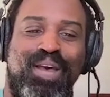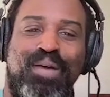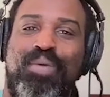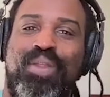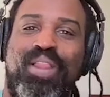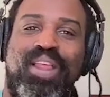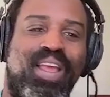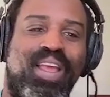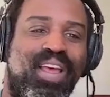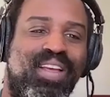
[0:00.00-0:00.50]

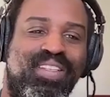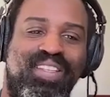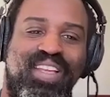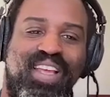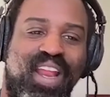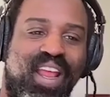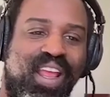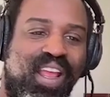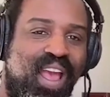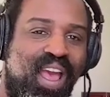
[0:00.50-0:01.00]
like I
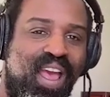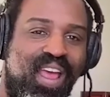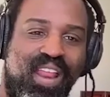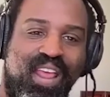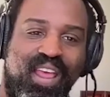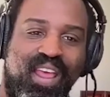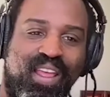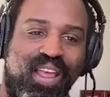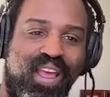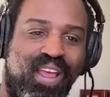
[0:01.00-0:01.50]
said, I
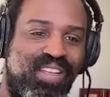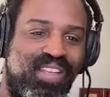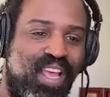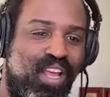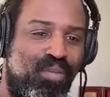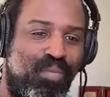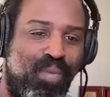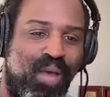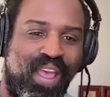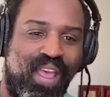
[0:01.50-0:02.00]
got down
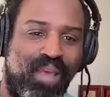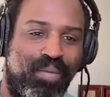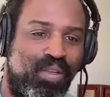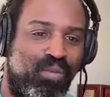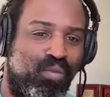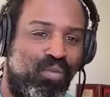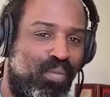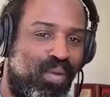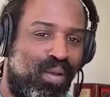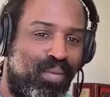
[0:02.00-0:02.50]
to Miami,
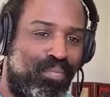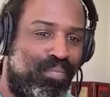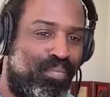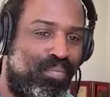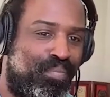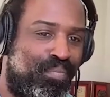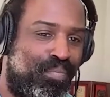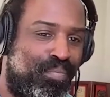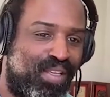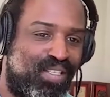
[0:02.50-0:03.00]
where my
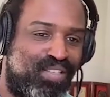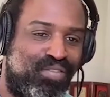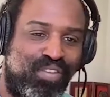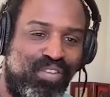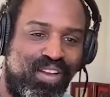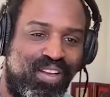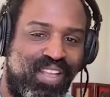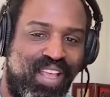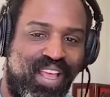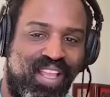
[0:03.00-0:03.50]
best
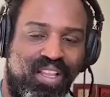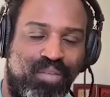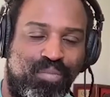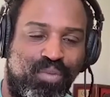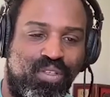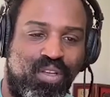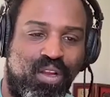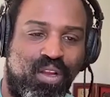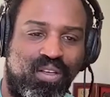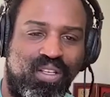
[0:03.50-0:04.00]
friend Dan Le
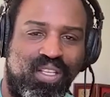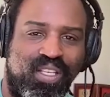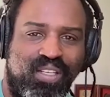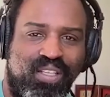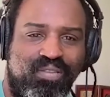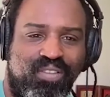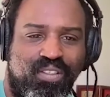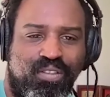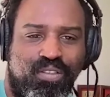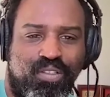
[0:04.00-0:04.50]
Batard
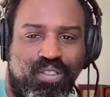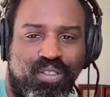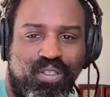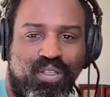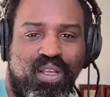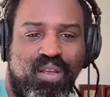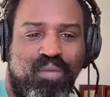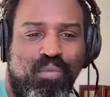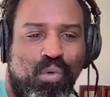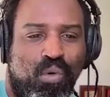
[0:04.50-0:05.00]
lives, and it's
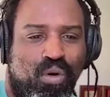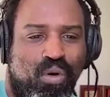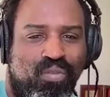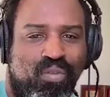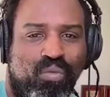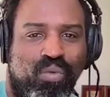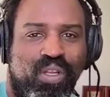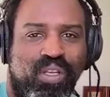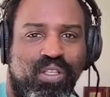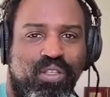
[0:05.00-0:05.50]
more of a
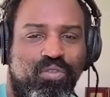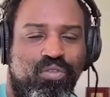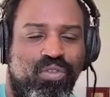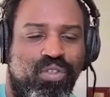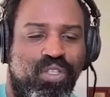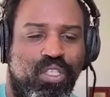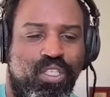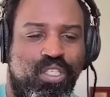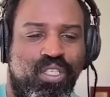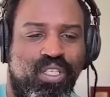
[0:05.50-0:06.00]
winning
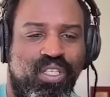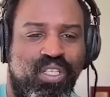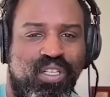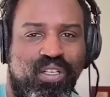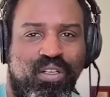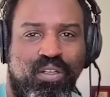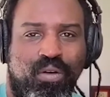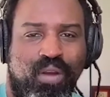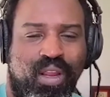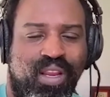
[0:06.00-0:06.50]
tradition
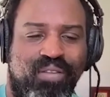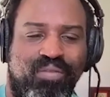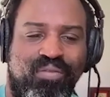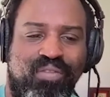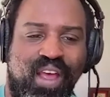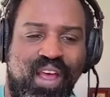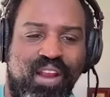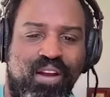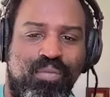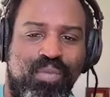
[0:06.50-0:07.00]
and a great
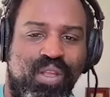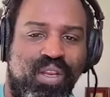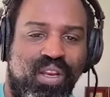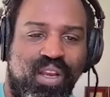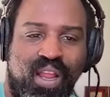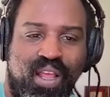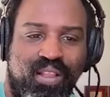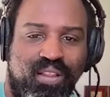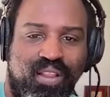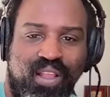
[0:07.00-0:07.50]
environment,
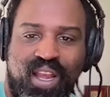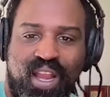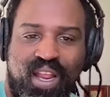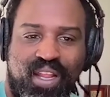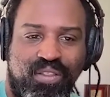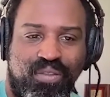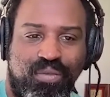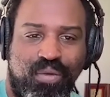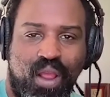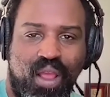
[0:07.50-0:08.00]
and I
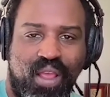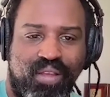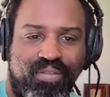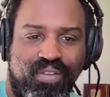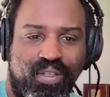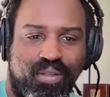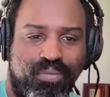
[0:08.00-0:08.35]
thrive.